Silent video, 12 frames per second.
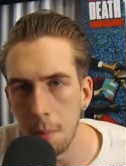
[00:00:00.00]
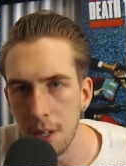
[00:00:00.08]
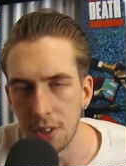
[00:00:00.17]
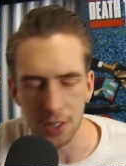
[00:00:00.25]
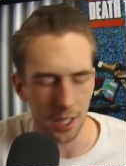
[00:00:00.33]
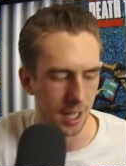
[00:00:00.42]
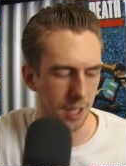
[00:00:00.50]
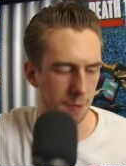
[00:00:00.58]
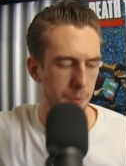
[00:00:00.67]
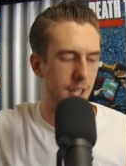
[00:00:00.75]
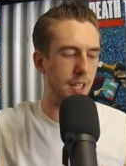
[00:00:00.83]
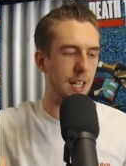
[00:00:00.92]
miscellaneous
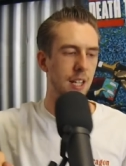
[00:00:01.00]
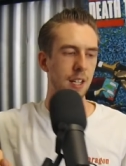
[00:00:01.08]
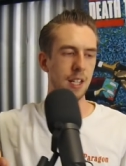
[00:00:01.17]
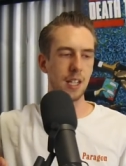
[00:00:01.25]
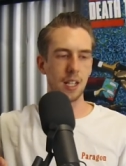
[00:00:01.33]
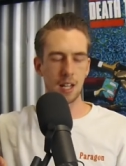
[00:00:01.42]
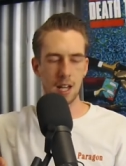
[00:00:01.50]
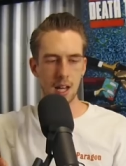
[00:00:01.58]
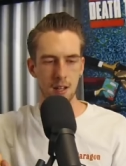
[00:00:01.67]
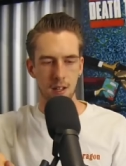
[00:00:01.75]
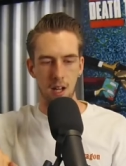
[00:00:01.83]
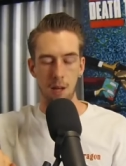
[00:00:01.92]
bit of the end here, huh?